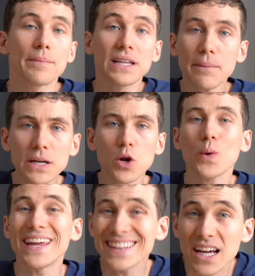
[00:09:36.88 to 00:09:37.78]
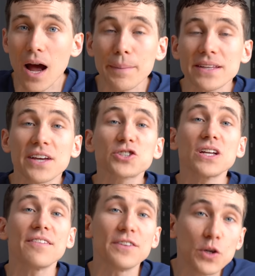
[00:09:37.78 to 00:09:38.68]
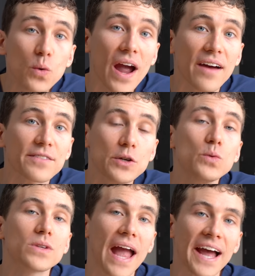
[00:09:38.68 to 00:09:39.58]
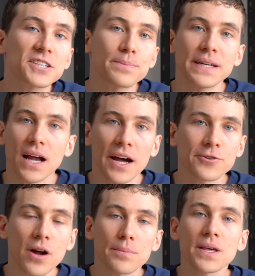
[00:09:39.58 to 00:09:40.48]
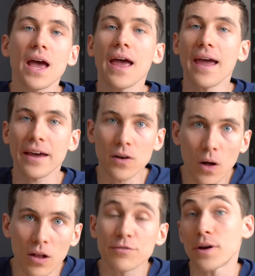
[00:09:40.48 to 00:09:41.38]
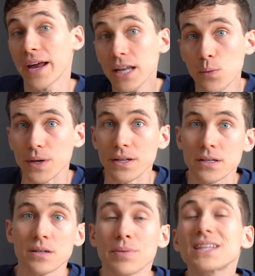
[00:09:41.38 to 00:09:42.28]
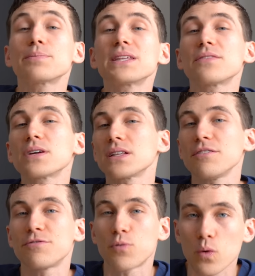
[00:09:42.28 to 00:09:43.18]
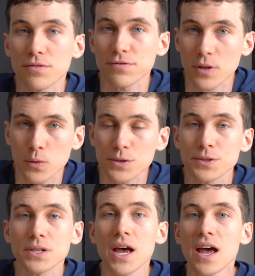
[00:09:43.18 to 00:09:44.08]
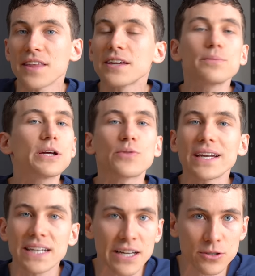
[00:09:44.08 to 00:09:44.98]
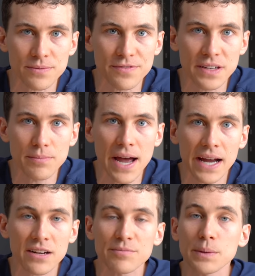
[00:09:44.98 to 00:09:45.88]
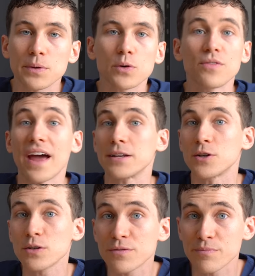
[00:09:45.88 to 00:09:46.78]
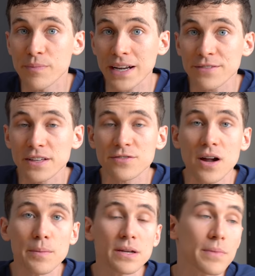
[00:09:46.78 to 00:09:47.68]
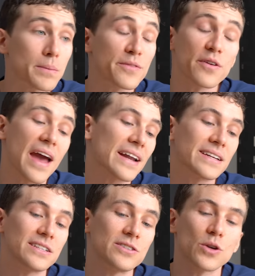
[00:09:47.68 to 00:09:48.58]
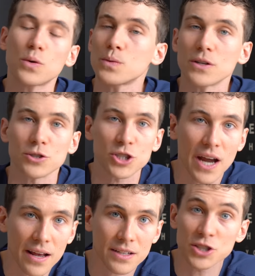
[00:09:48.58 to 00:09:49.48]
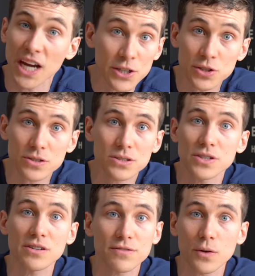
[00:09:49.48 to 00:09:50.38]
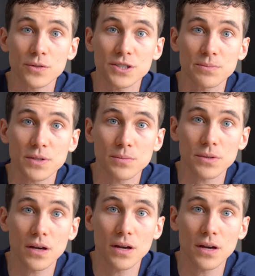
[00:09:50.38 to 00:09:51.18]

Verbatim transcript: But let me know in the comment section if you have used atropine eye drops at all for any reason, but specifically for floaters. I think it'd be great to hear some feedback of people who've had good benefits from it, maybe if you had it and no real cha changes to your floater symptoms.